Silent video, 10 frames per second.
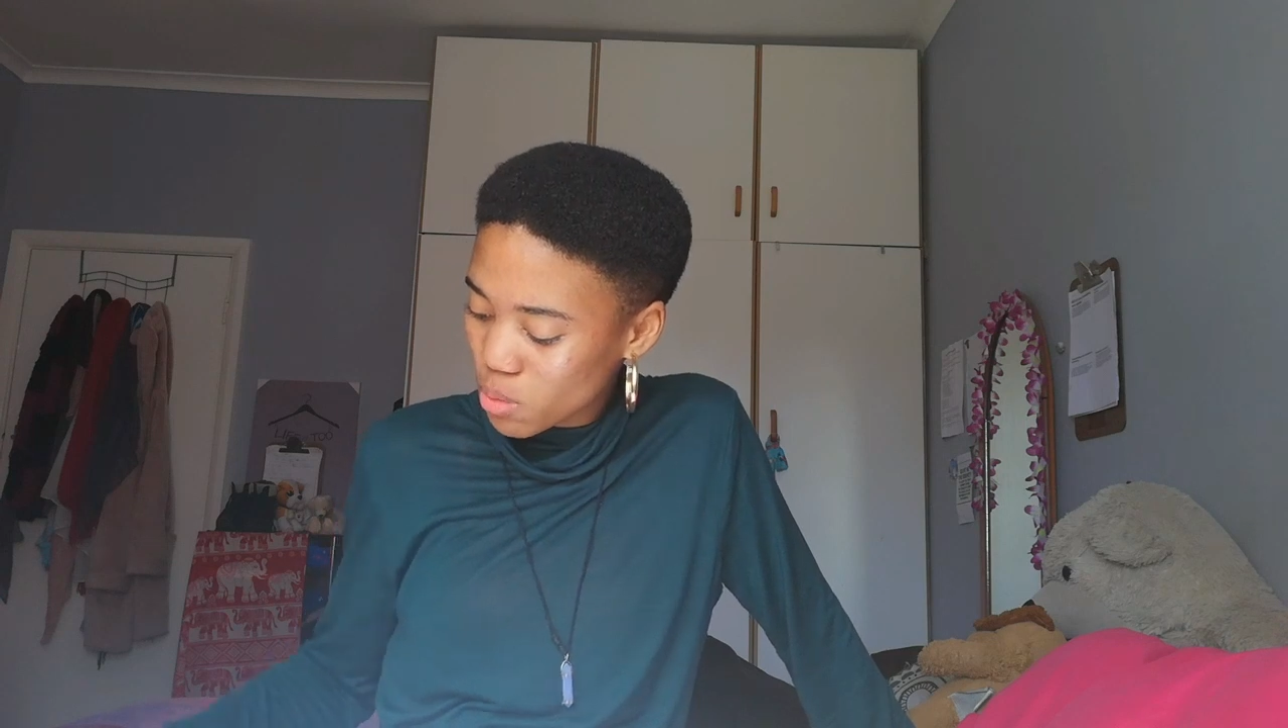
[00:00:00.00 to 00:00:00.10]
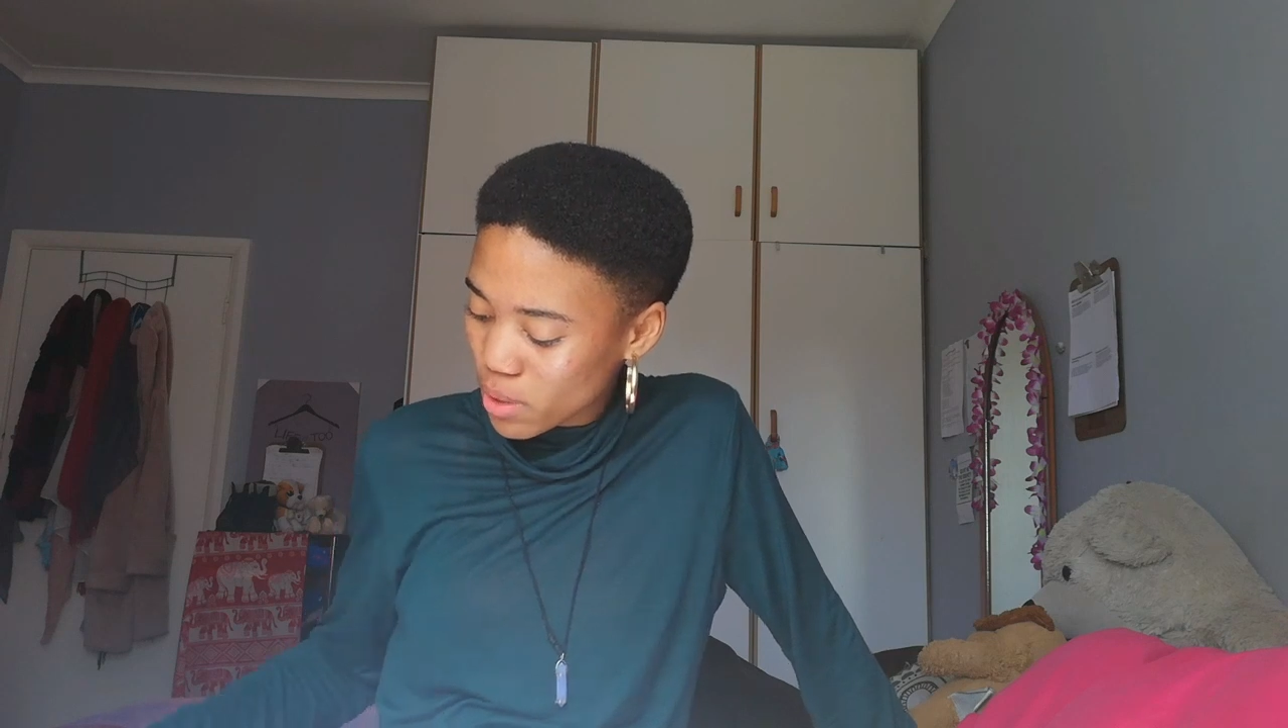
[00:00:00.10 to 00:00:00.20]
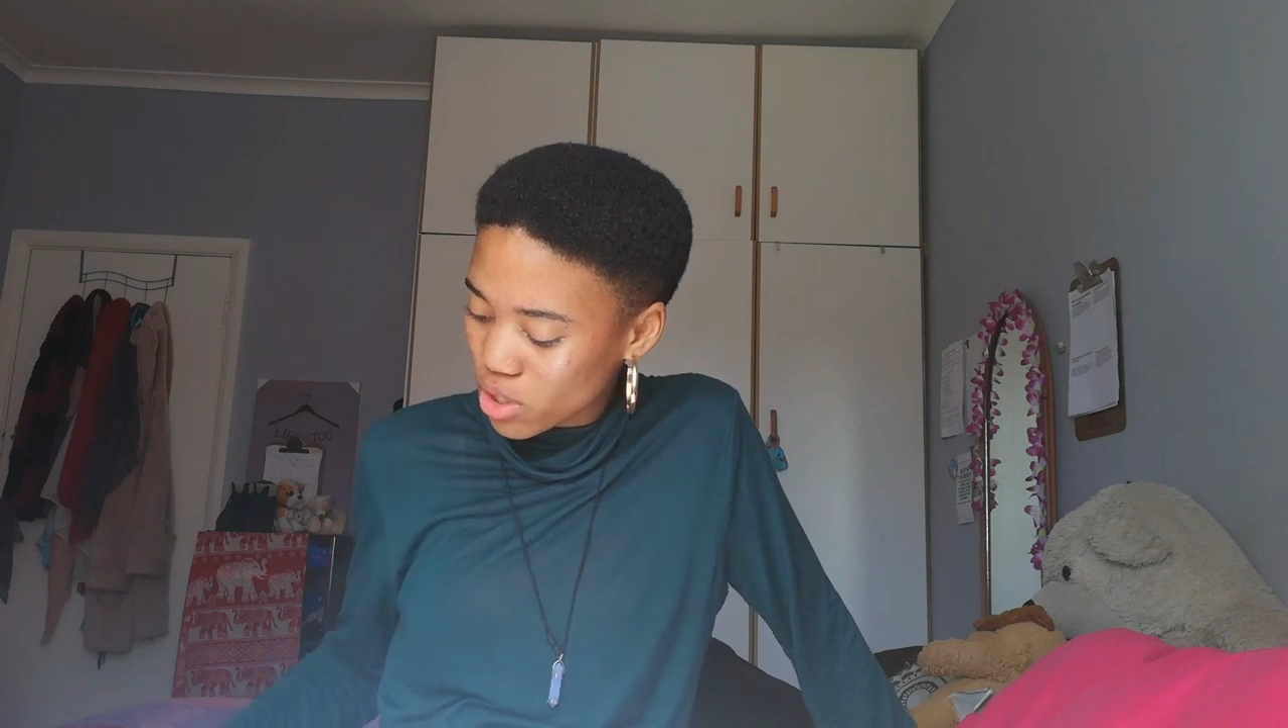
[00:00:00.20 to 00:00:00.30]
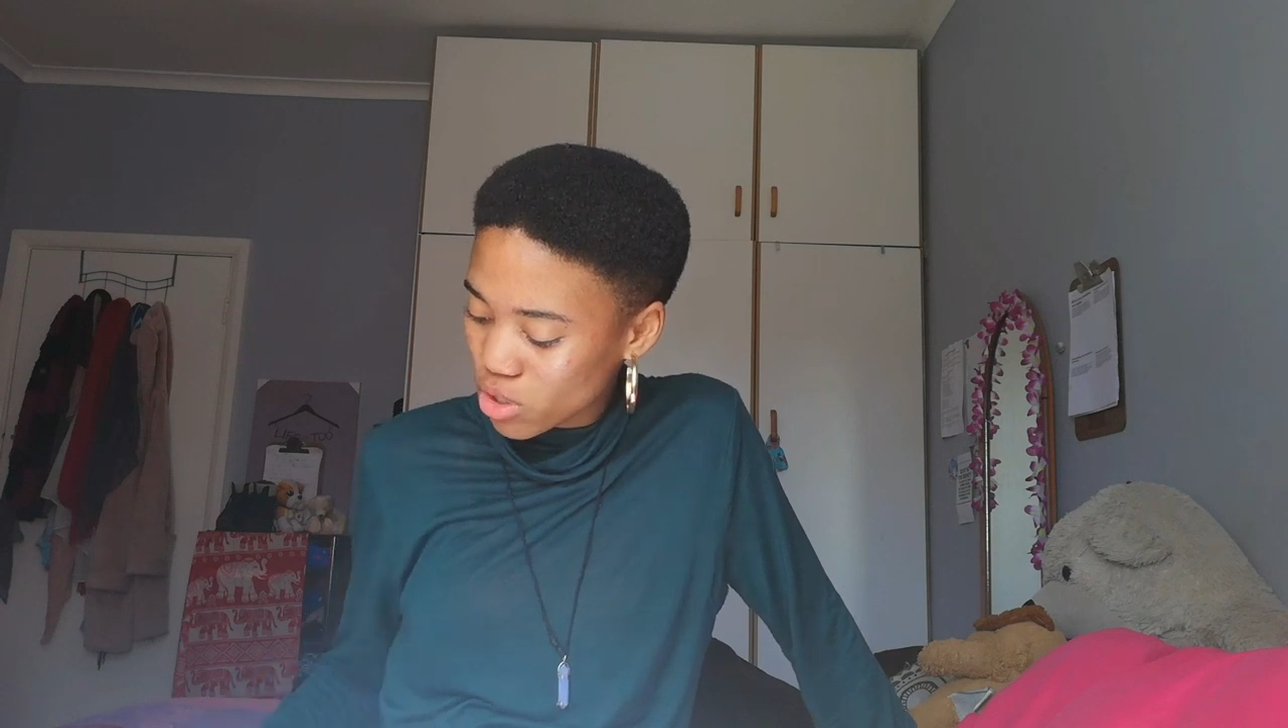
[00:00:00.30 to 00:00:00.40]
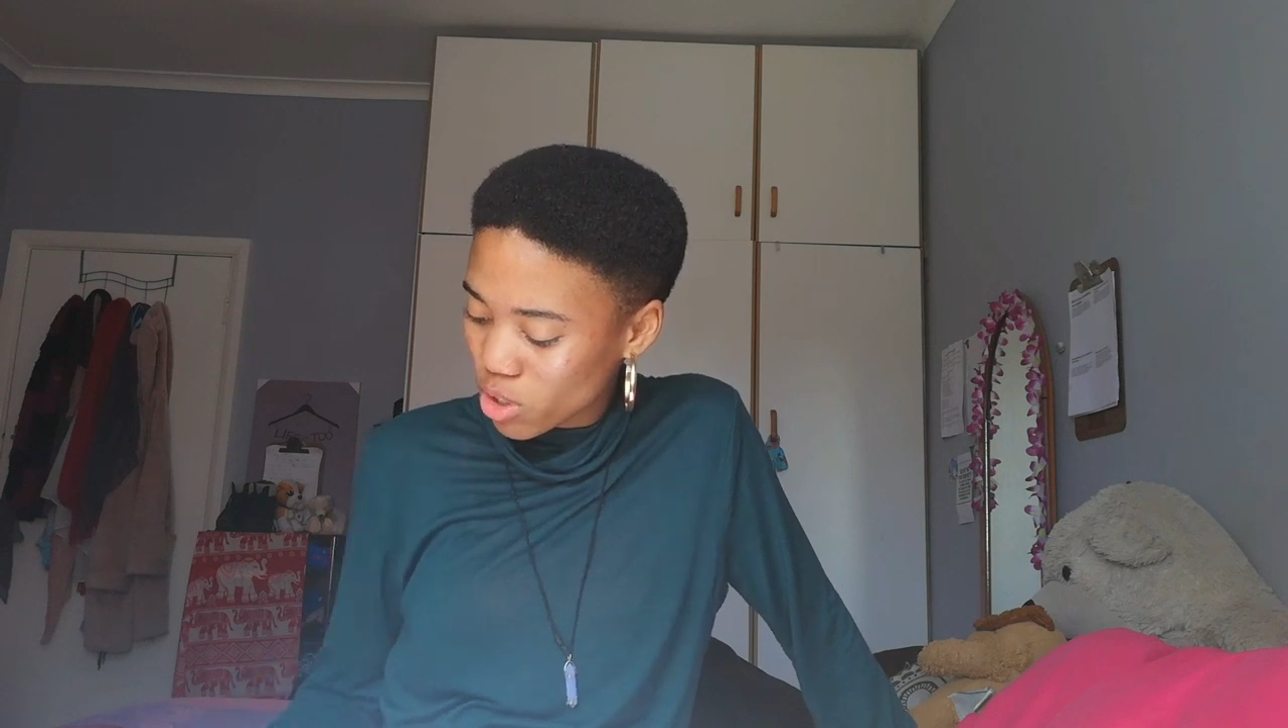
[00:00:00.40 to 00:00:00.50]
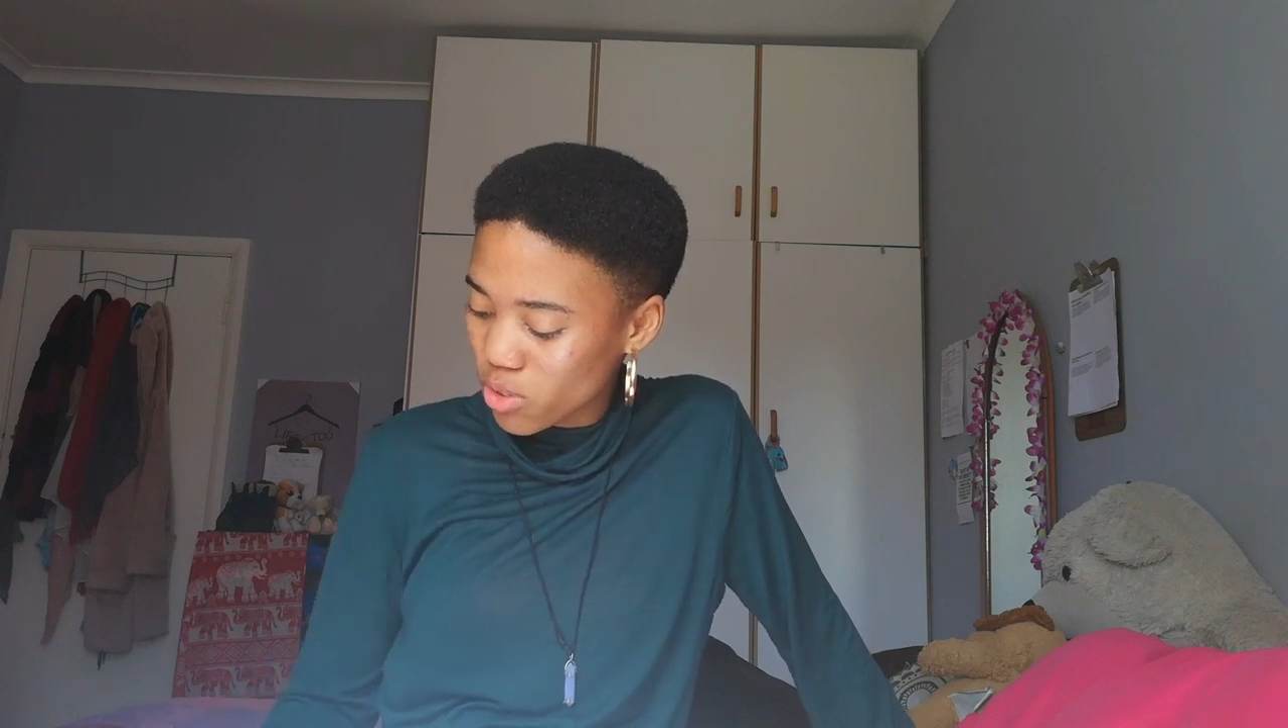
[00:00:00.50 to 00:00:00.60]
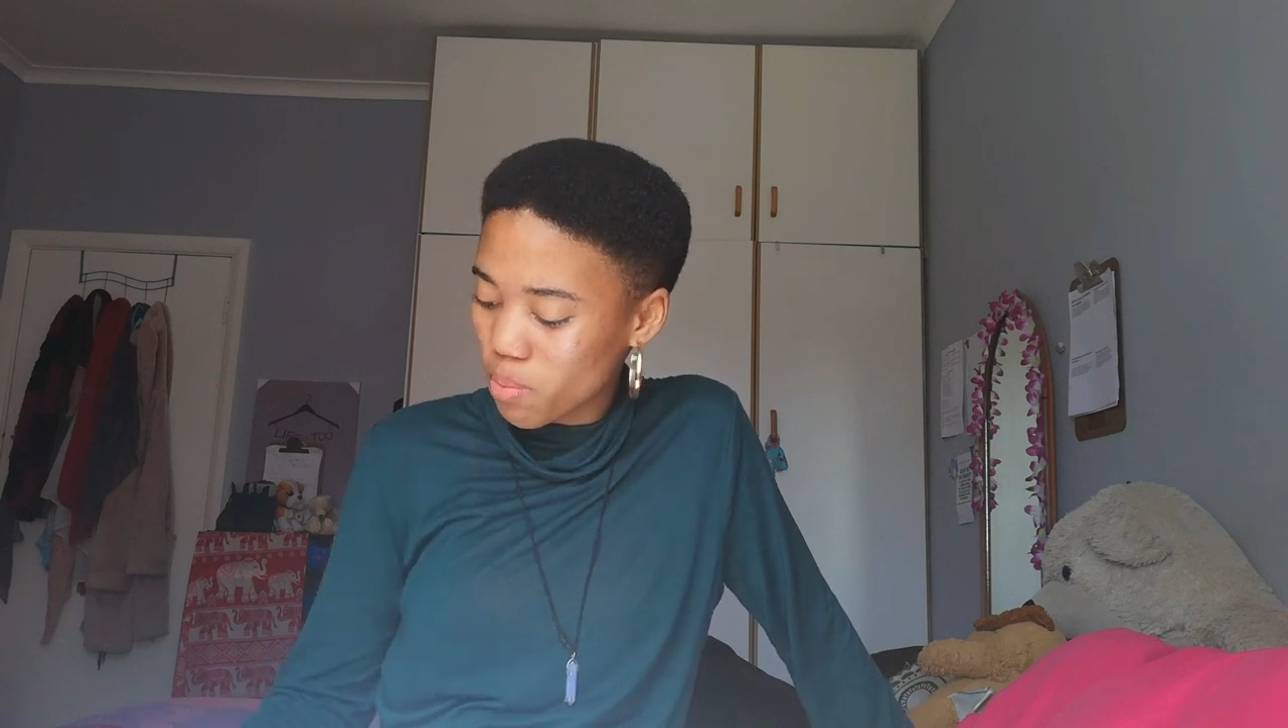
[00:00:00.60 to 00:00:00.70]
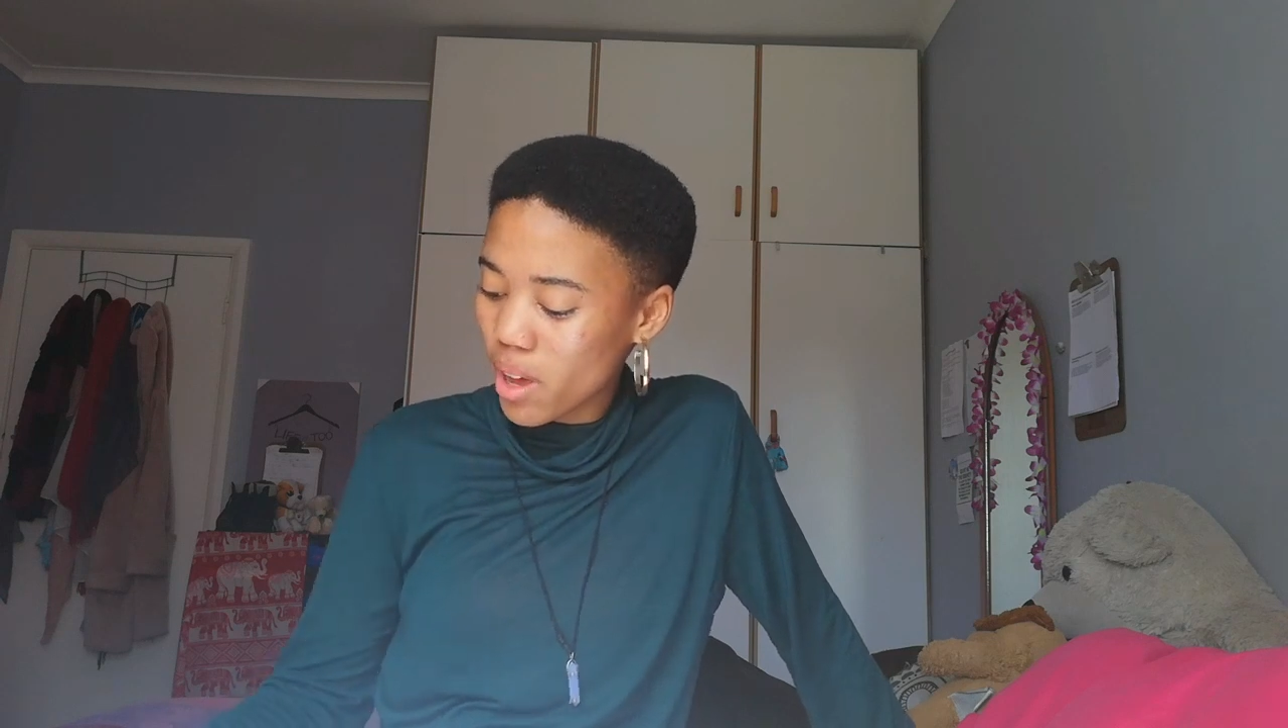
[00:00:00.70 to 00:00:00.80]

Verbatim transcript: special for